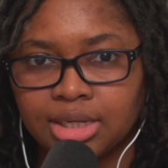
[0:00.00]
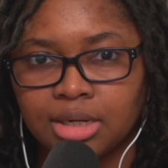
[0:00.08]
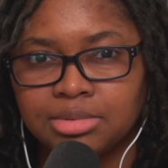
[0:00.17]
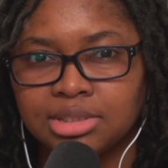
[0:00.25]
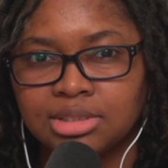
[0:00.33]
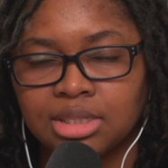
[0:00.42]

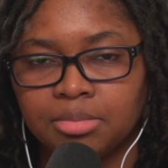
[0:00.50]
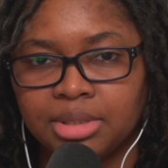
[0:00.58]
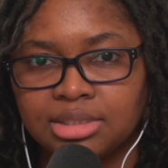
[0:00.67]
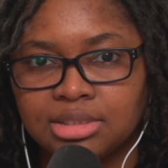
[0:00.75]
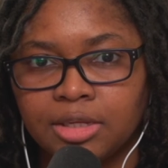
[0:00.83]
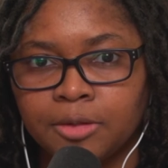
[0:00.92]
income to some
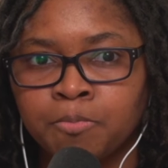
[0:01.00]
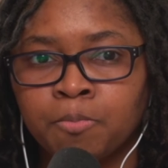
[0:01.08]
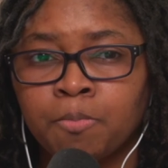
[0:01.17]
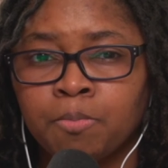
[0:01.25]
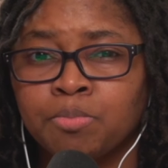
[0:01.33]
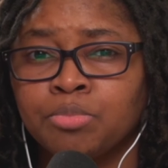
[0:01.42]
extent.
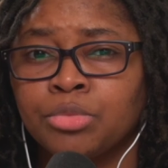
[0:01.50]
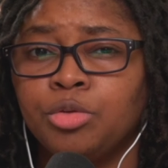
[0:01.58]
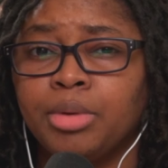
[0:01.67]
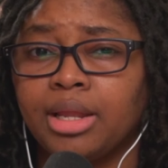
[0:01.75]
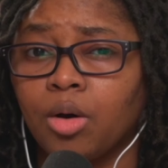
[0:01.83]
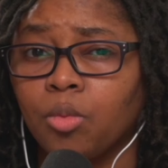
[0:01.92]

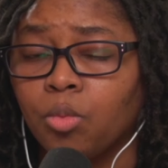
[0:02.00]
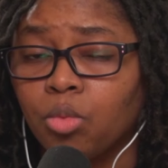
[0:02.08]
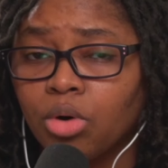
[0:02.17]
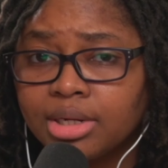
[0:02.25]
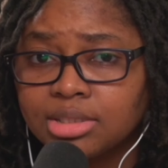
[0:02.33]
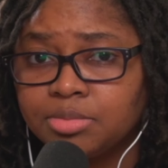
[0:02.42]
You may not
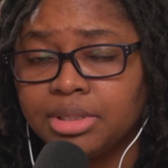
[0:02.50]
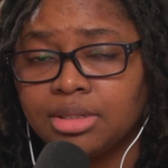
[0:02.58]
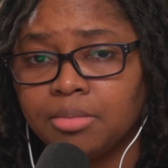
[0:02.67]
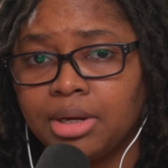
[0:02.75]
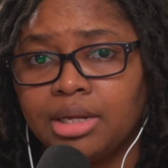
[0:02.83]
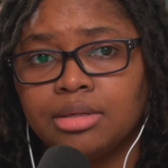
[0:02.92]
want to
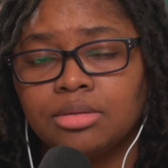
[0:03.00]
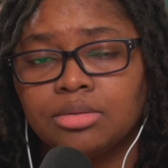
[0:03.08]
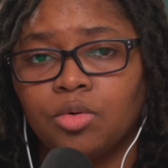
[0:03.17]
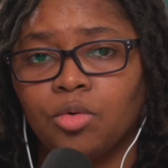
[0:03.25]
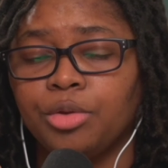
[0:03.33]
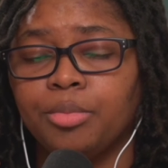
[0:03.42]
spend the money,
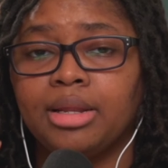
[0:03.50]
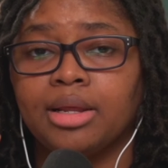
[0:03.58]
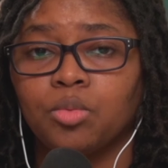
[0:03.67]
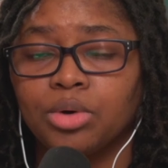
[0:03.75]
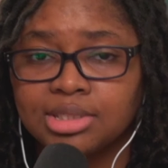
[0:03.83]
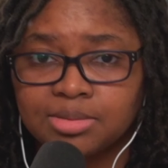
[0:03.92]
or you may
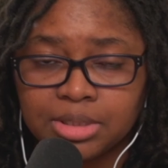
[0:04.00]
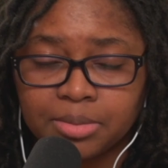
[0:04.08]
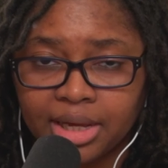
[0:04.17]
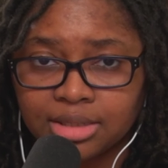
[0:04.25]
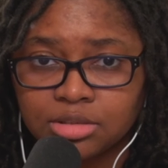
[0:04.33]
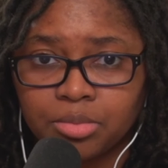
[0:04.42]
not want to spend
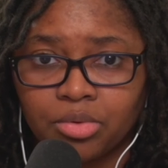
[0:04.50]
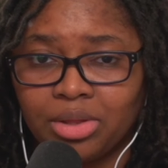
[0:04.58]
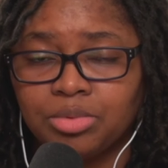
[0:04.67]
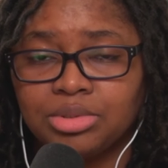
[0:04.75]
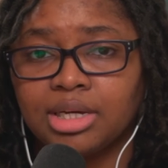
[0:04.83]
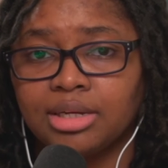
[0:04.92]
past a
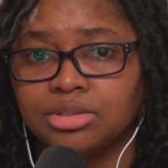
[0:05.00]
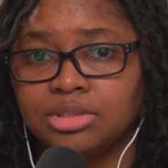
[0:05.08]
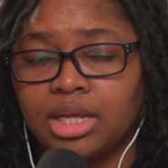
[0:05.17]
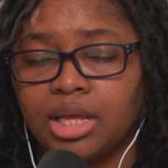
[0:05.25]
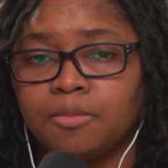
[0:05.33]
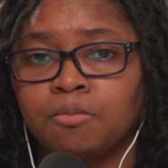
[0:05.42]
point, which I
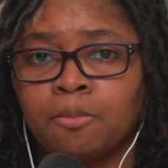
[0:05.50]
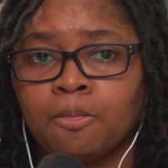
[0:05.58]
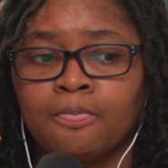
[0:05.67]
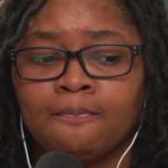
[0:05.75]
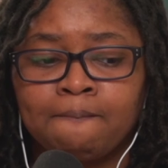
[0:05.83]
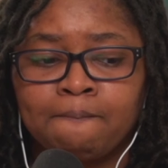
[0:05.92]
understand,
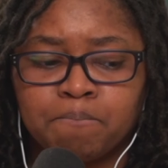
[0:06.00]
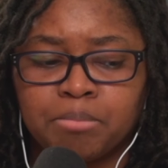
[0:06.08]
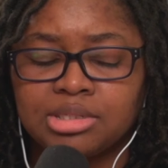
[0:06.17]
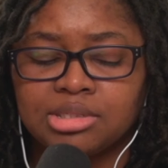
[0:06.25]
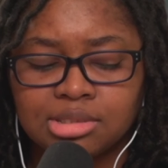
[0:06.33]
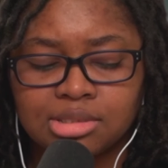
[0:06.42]

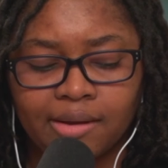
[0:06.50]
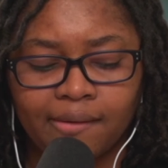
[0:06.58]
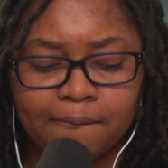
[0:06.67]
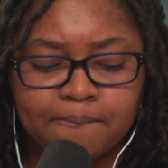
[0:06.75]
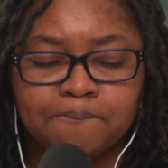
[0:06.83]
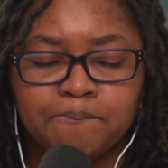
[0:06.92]
but it's just
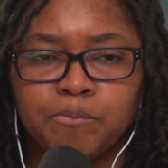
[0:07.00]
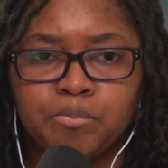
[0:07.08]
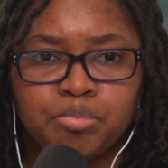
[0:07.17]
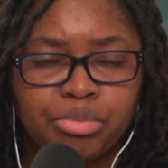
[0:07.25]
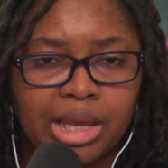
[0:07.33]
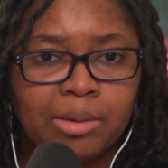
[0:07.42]
like,
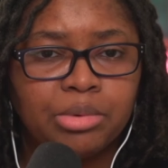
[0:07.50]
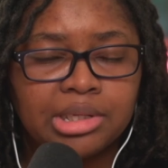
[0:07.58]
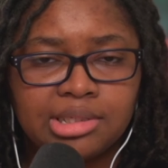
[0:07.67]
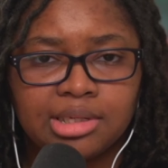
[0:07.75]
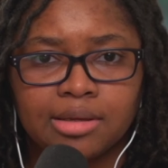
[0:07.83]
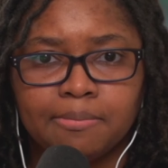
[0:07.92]
I'm
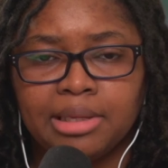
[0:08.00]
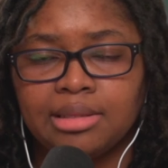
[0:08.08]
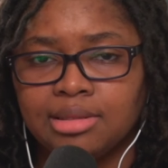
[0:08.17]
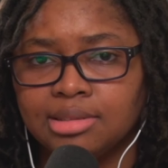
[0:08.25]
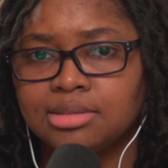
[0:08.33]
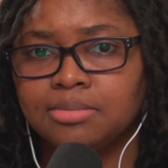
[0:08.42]
willing to
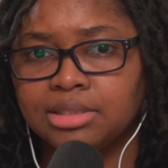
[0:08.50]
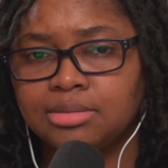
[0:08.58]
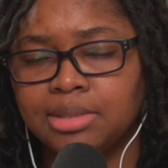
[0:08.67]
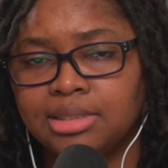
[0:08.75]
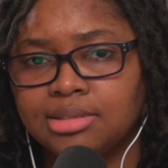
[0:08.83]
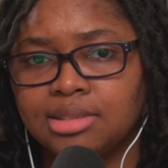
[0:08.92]
commit this
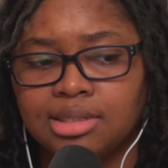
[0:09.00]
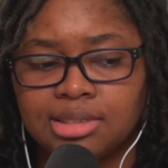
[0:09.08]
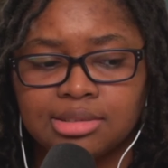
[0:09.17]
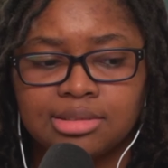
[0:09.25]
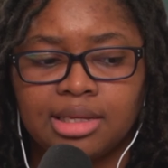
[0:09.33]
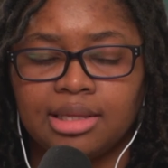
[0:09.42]
much money to
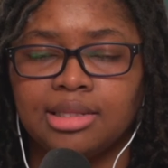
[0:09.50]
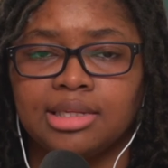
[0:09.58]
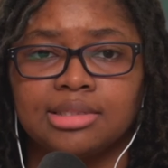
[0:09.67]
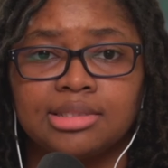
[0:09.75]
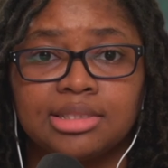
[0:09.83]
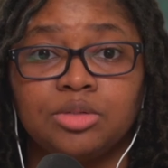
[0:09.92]
this and
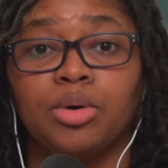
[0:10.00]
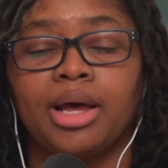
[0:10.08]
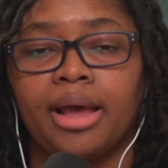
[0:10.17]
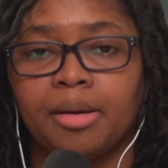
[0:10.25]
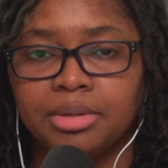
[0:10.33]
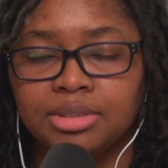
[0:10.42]
then see what
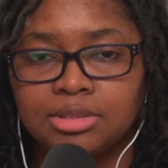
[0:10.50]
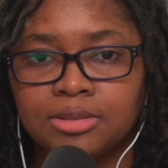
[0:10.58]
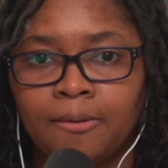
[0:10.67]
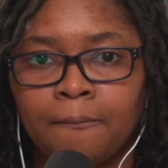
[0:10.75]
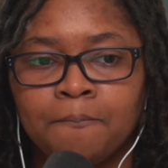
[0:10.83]
happens.